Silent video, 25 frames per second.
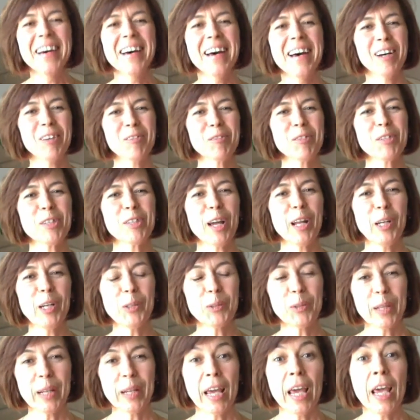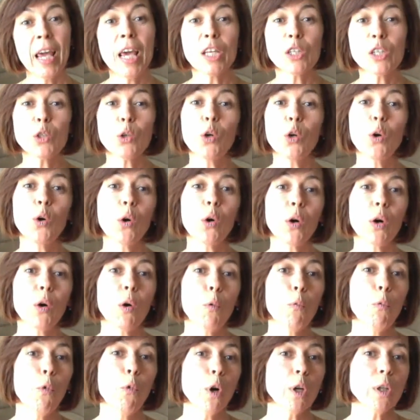Absolutely. So
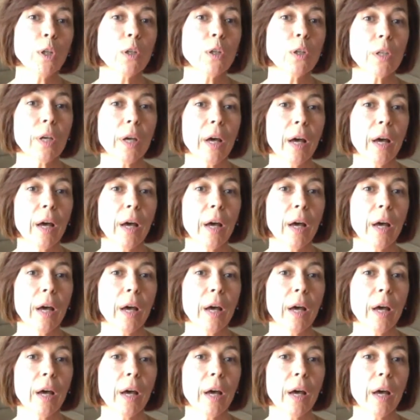what